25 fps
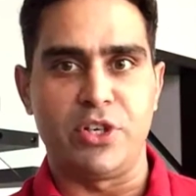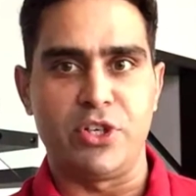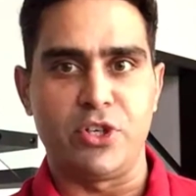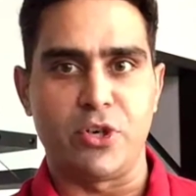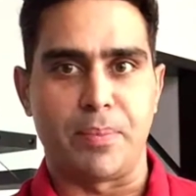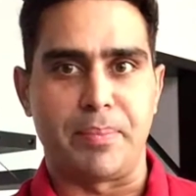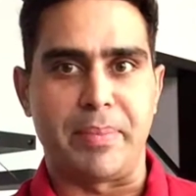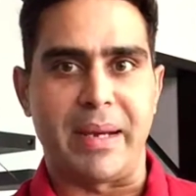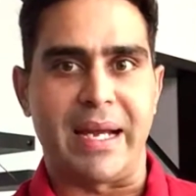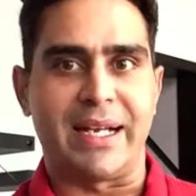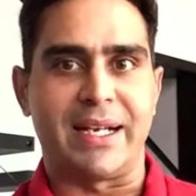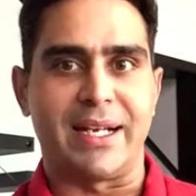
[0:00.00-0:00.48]
in your
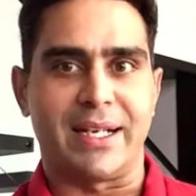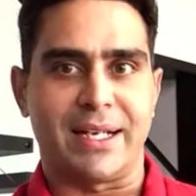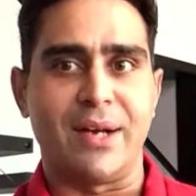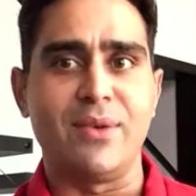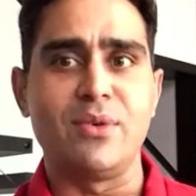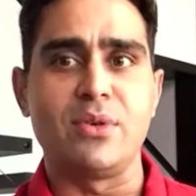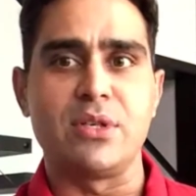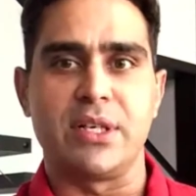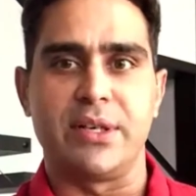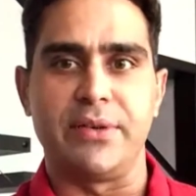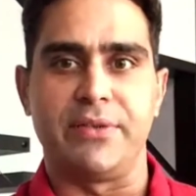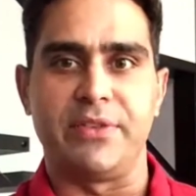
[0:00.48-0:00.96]
bank
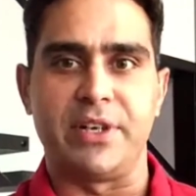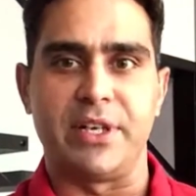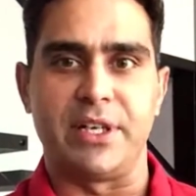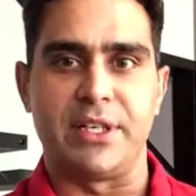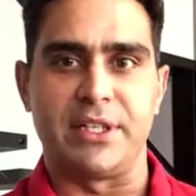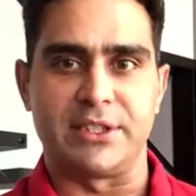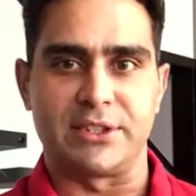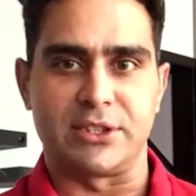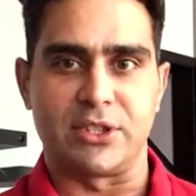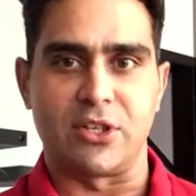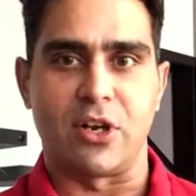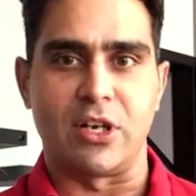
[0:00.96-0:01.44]
account,
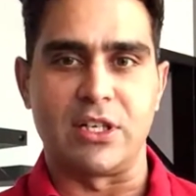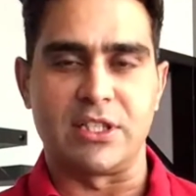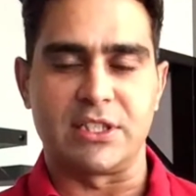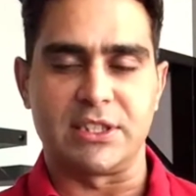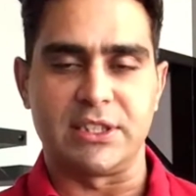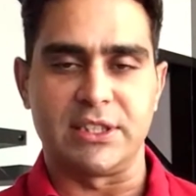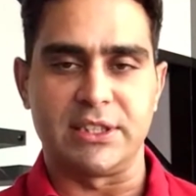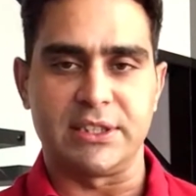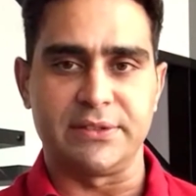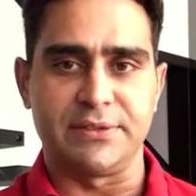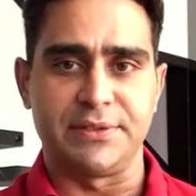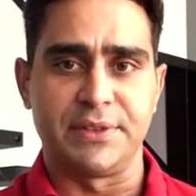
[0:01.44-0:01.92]
dividend is the
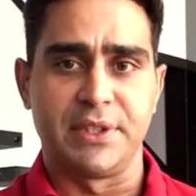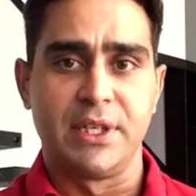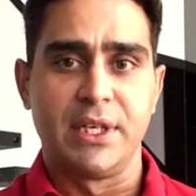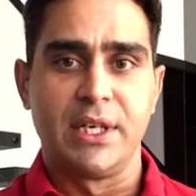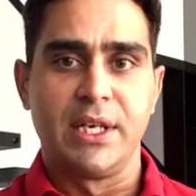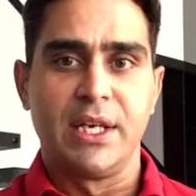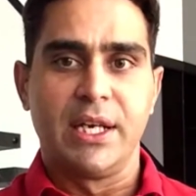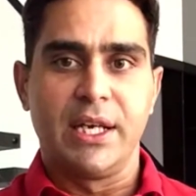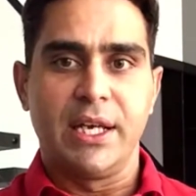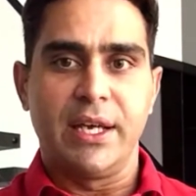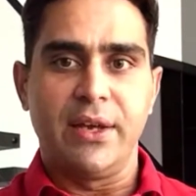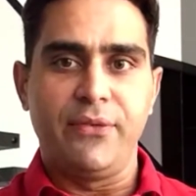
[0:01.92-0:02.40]
alternative.
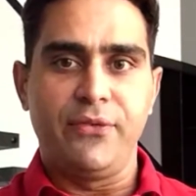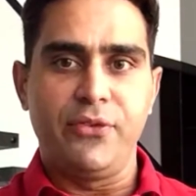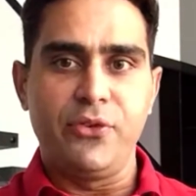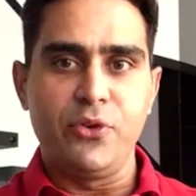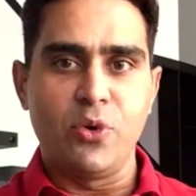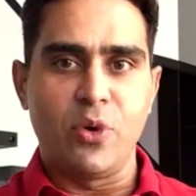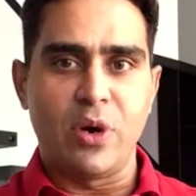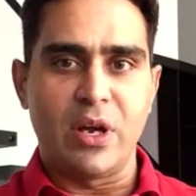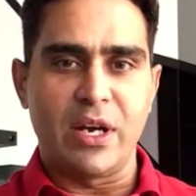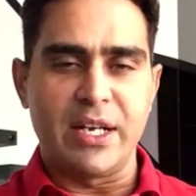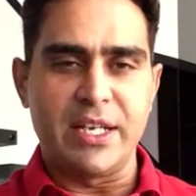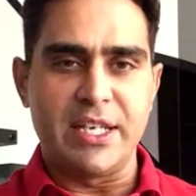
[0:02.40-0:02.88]
If
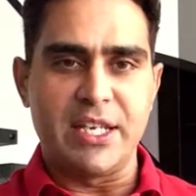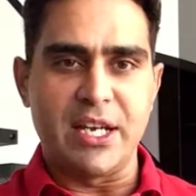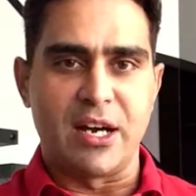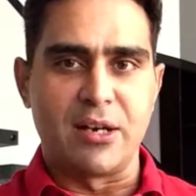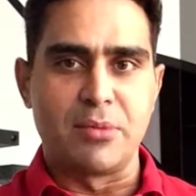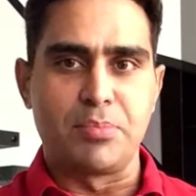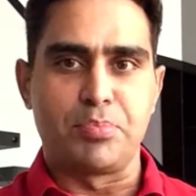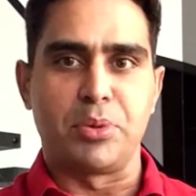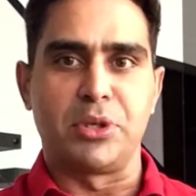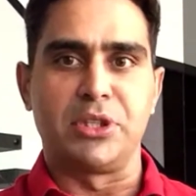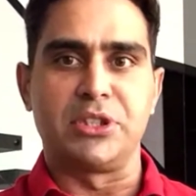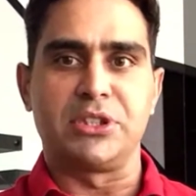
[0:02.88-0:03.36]
you are a
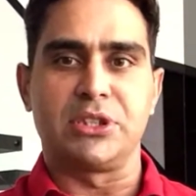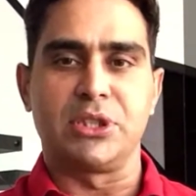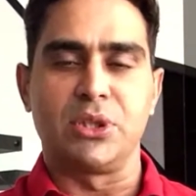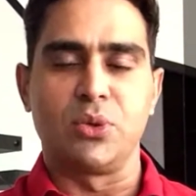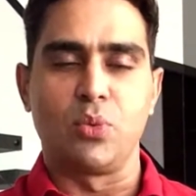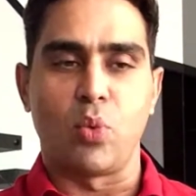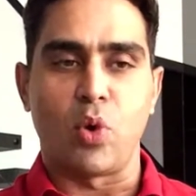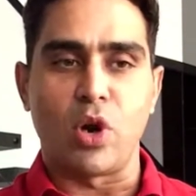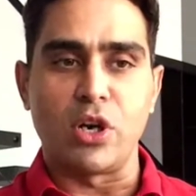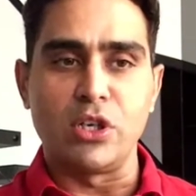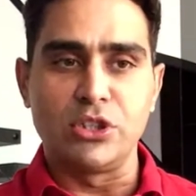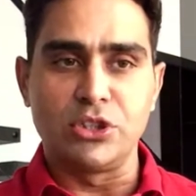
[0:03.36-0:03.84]
young
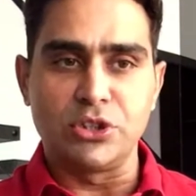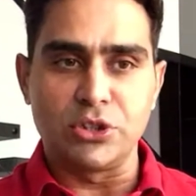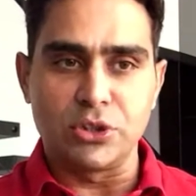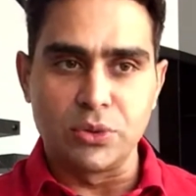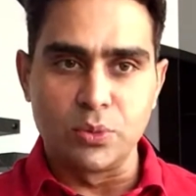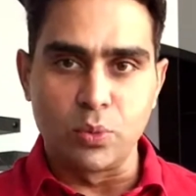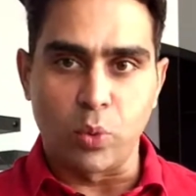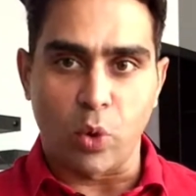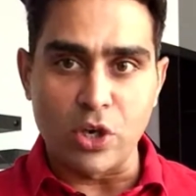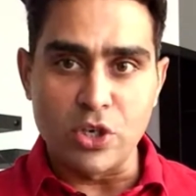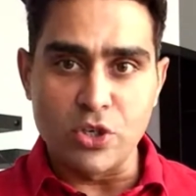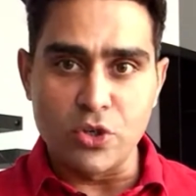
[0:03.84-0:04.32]
person want
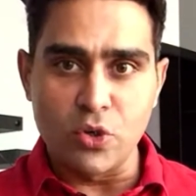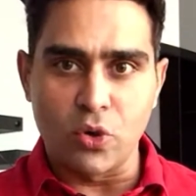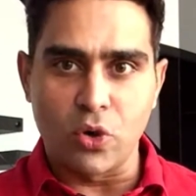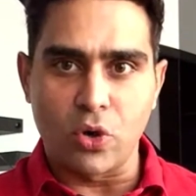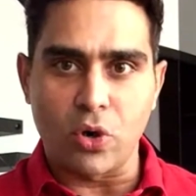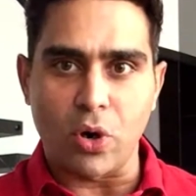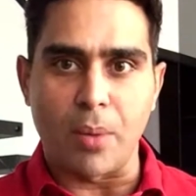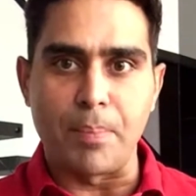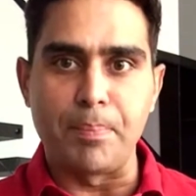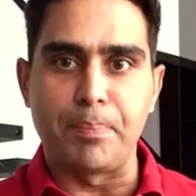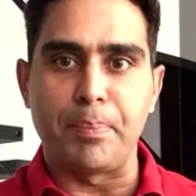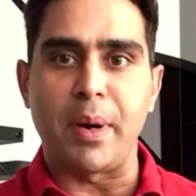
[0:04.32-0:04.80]
to
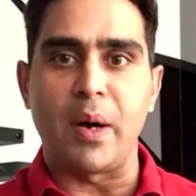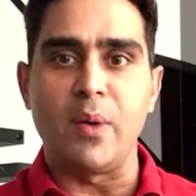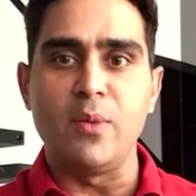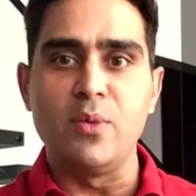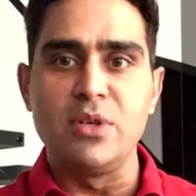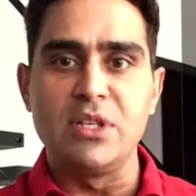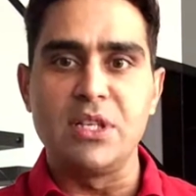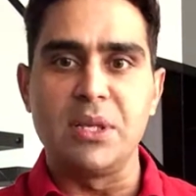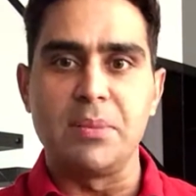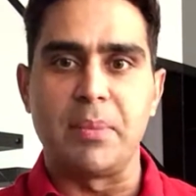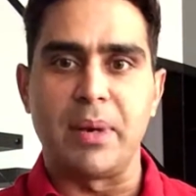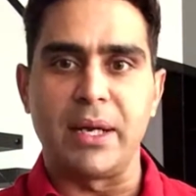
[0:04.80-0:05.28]

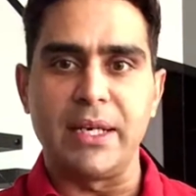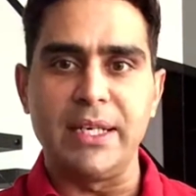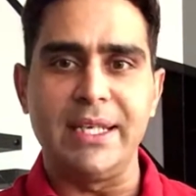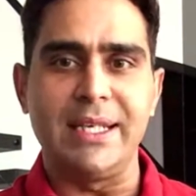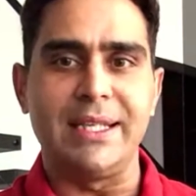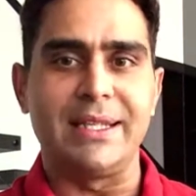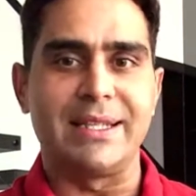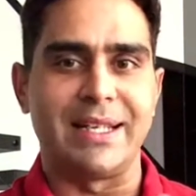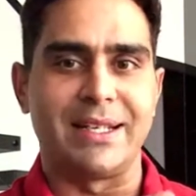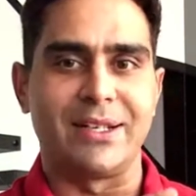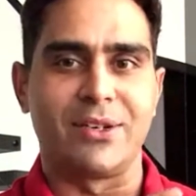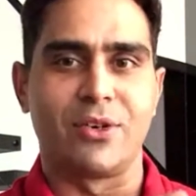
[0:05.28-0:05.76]
compound the
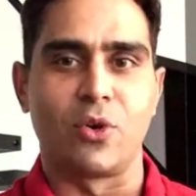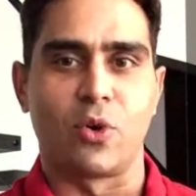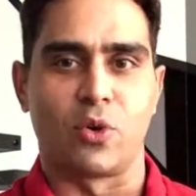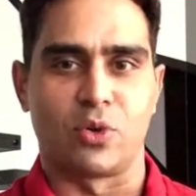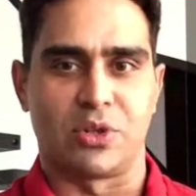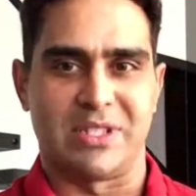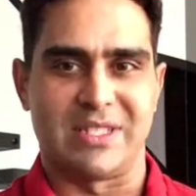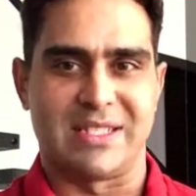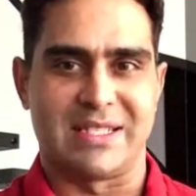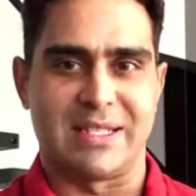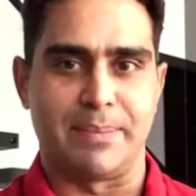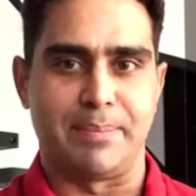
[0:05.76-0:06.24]
money, then
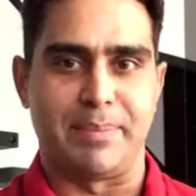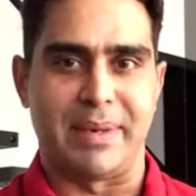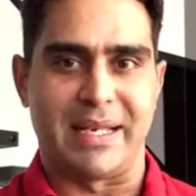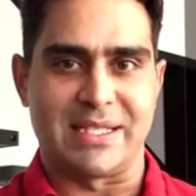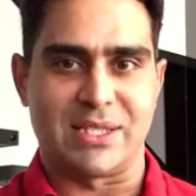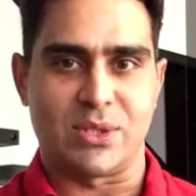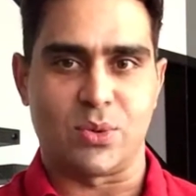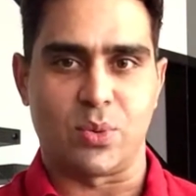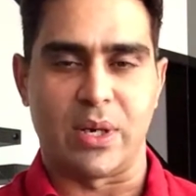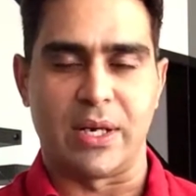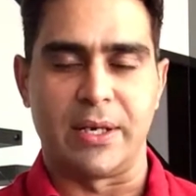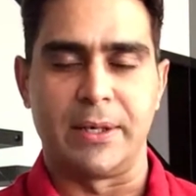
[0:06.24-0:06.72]
growth is the
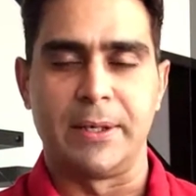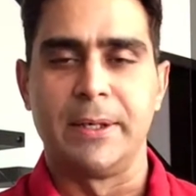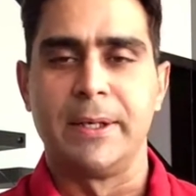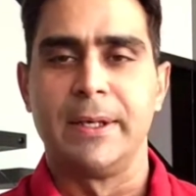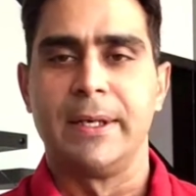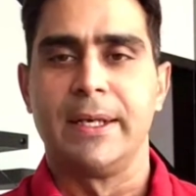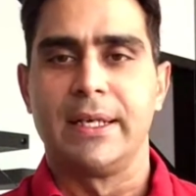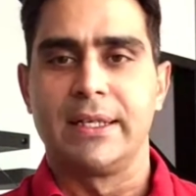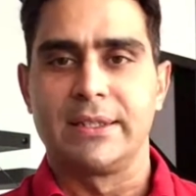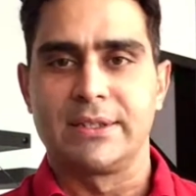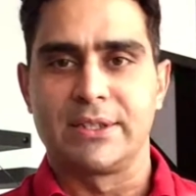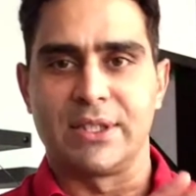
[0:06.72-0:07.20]
best
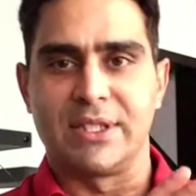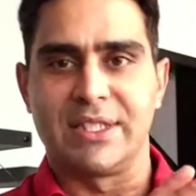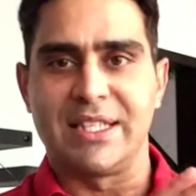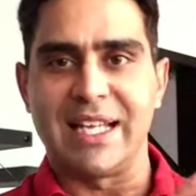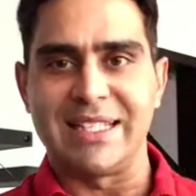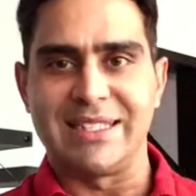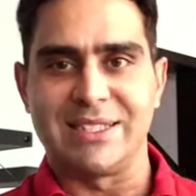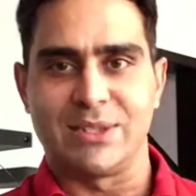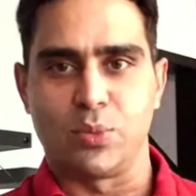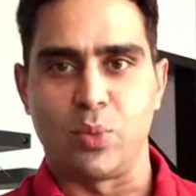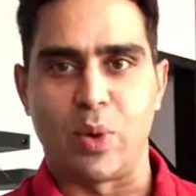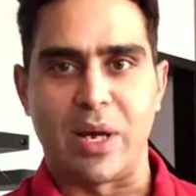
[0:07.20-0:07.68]
one. So
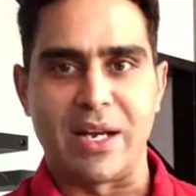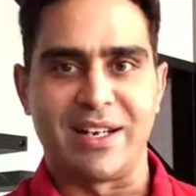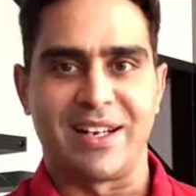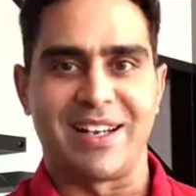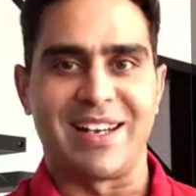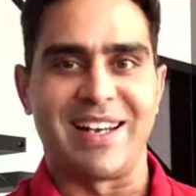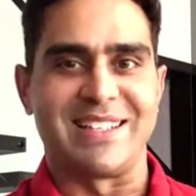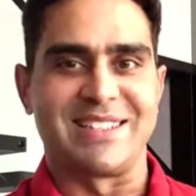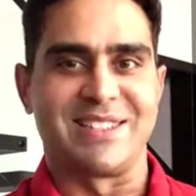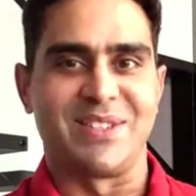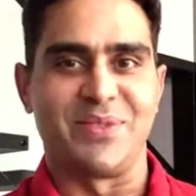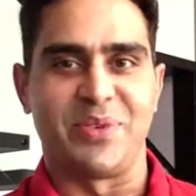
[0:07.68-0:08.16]
that's one
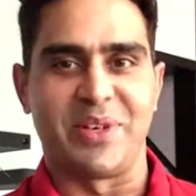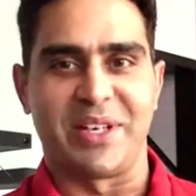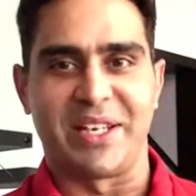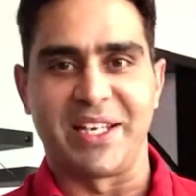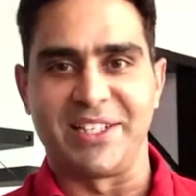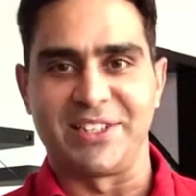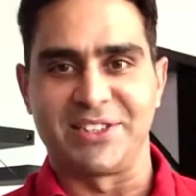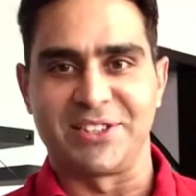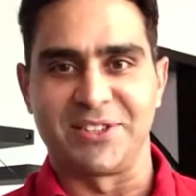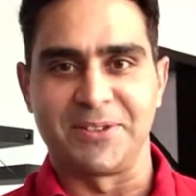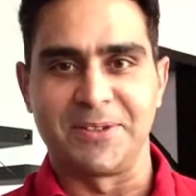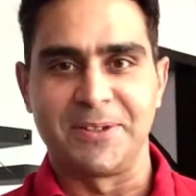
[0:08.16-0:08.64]

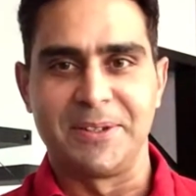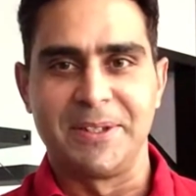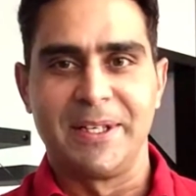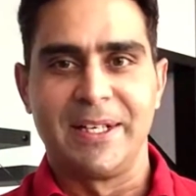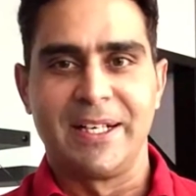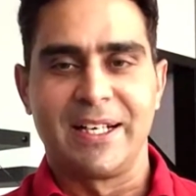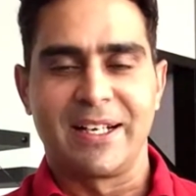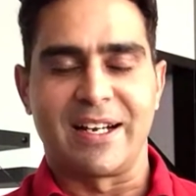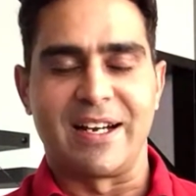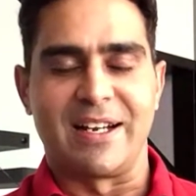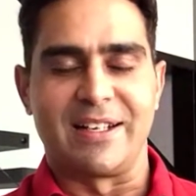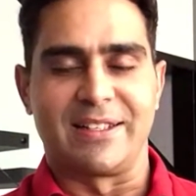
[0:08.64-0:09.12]
classification,
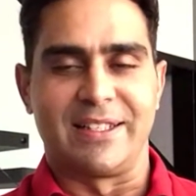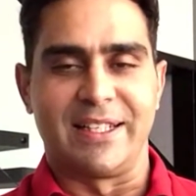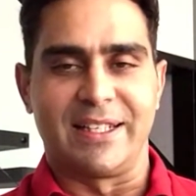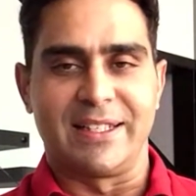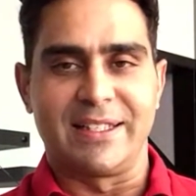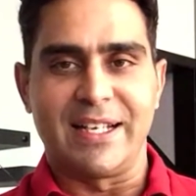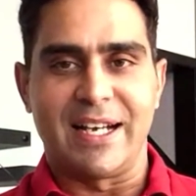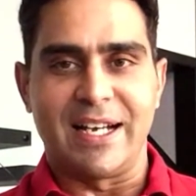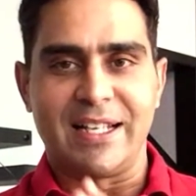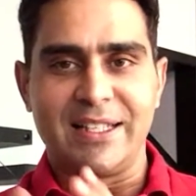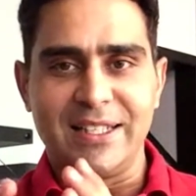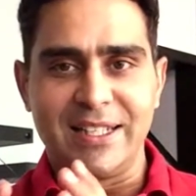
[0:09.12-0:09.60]
Karthik.
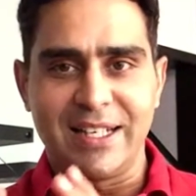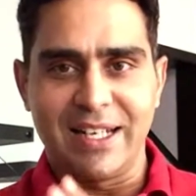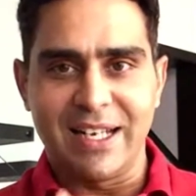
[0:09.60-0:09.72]
The other